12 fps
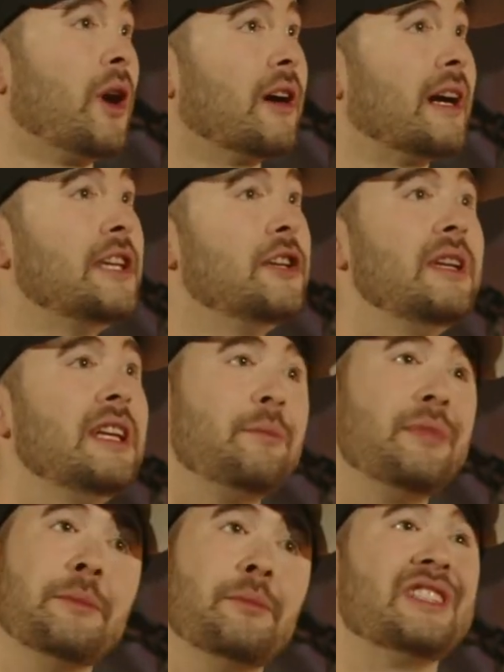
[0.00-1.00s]
and you need
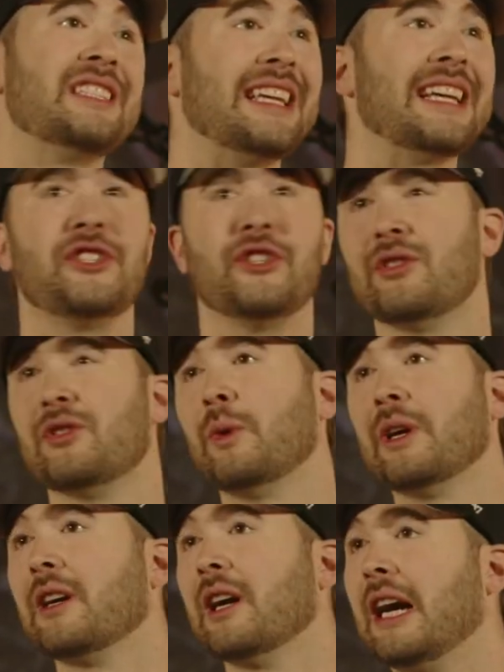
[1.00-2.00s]
people to get you to where
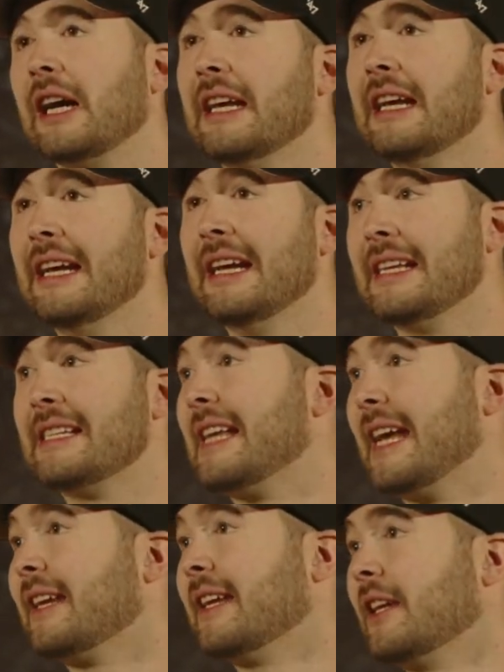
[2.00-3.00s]
God is
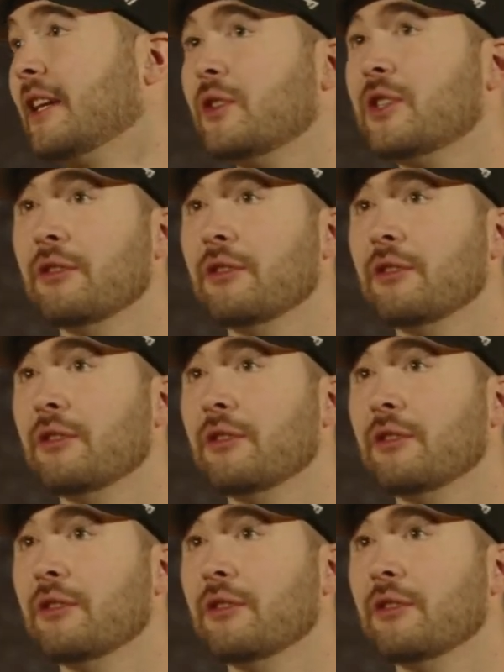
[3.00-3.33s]
taking you to.